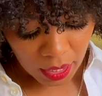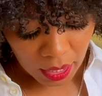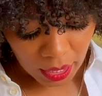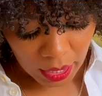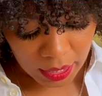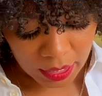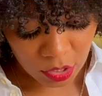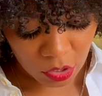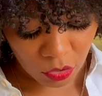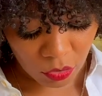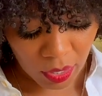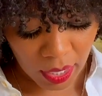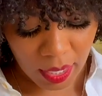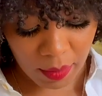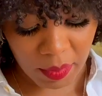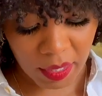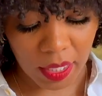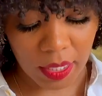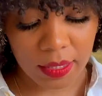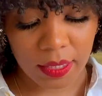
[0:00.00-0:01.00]
It's great
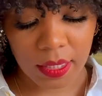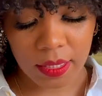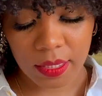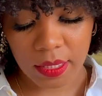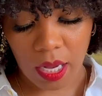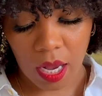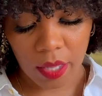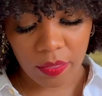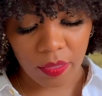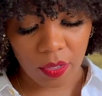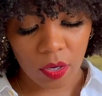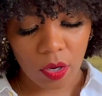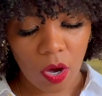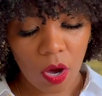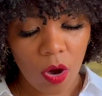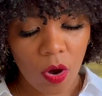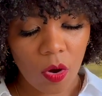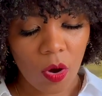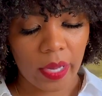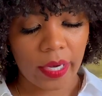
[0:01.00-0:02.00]
because it's on the
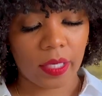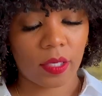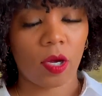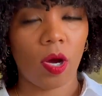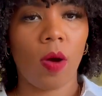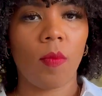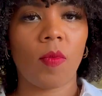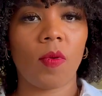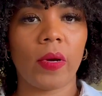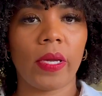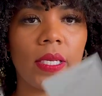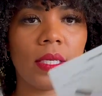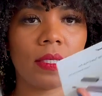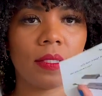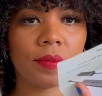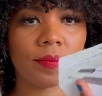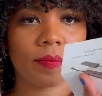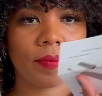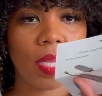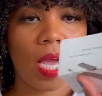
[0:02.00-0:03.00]
go and it come with,
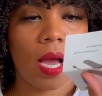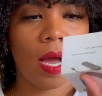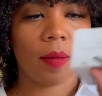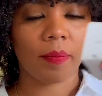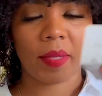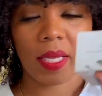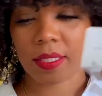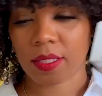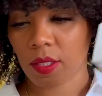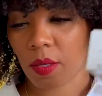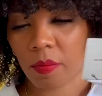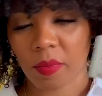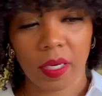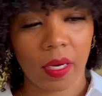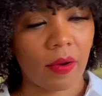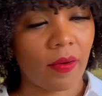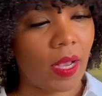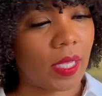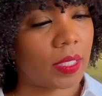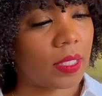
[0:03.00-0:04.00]
that's something
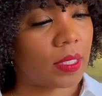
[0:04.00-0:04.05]
here, right?